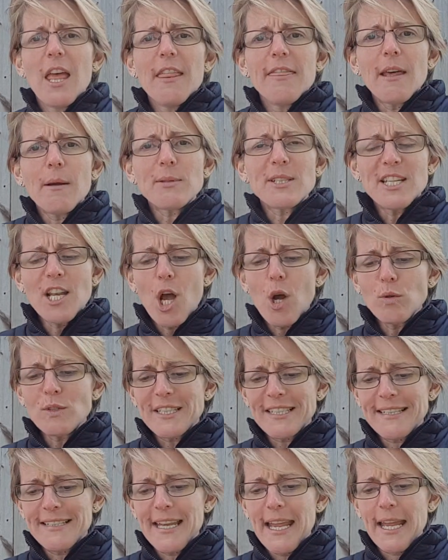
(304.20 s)
There was an old
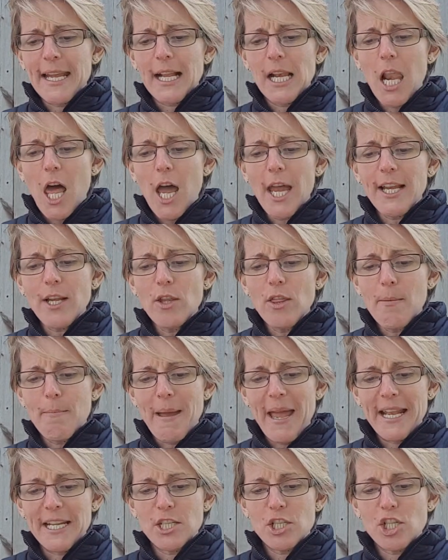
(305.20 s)
stick lying on the
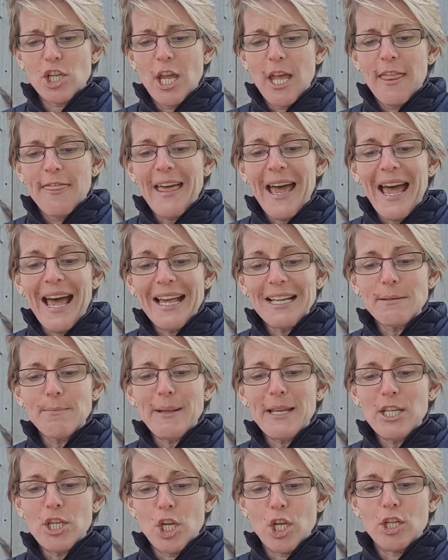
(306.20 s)
bench that had
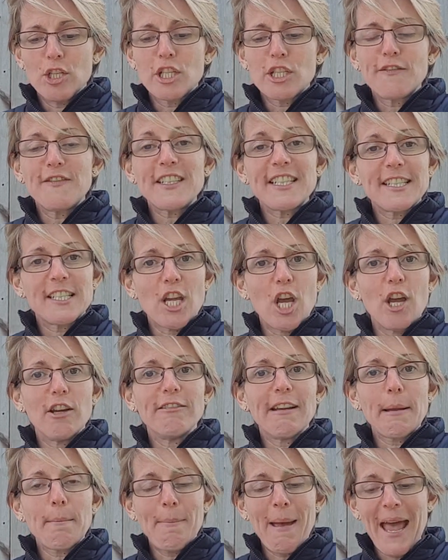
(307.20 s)
been used for
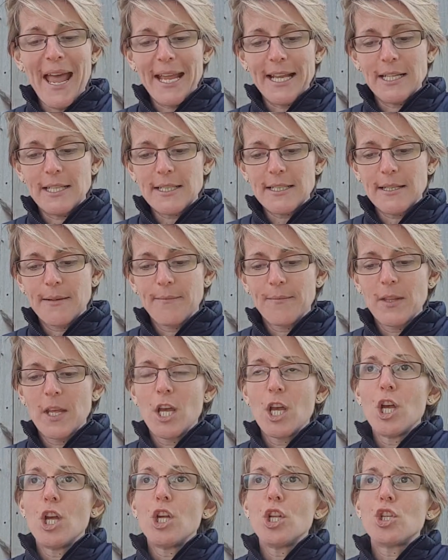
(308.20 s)
stirring paint.
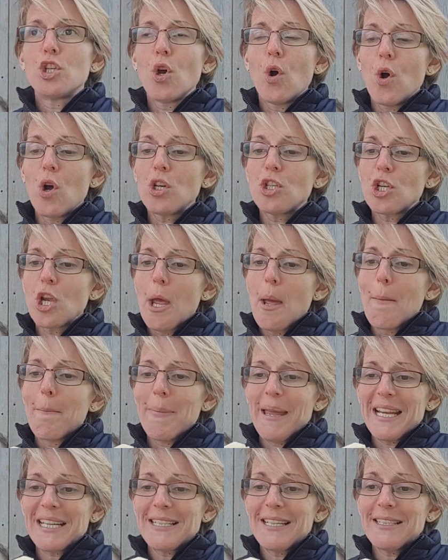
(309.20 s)
George
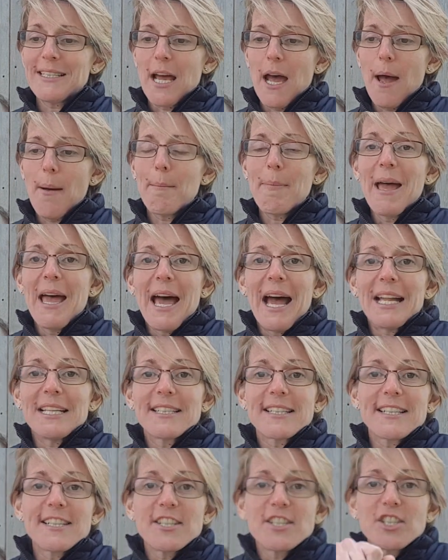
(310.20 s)
picked it up and
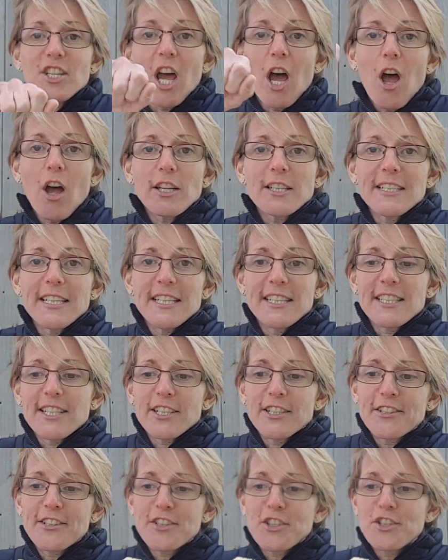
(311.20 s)
started to
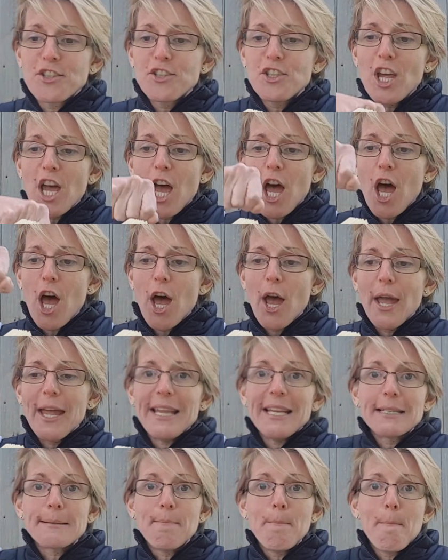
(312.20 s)
stir
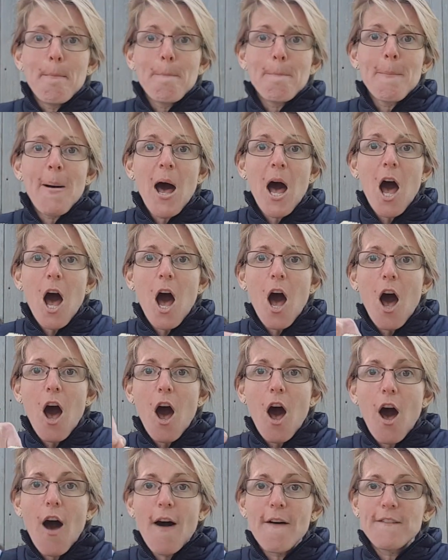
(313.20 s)
his
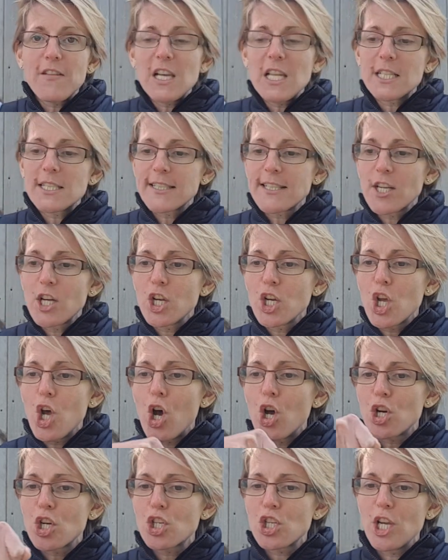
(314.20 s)
marvellous
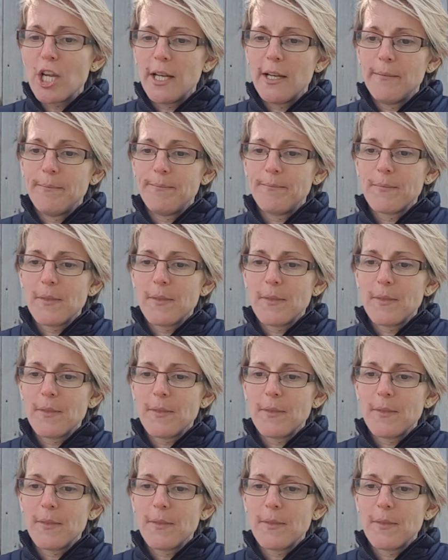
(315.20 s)
concoction.